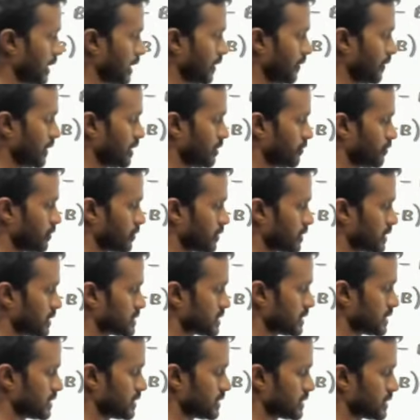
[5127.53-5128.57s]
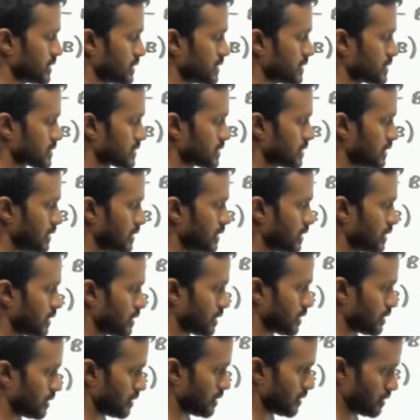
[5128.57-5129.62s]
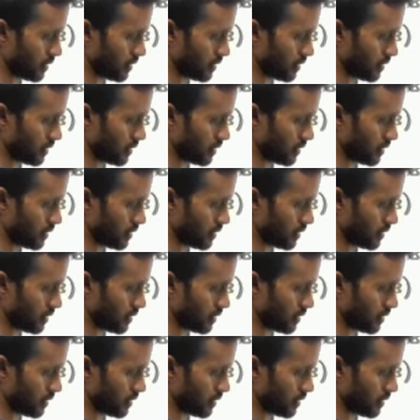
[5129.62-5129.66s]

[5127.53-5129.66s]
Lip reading: And then if you consider the constant,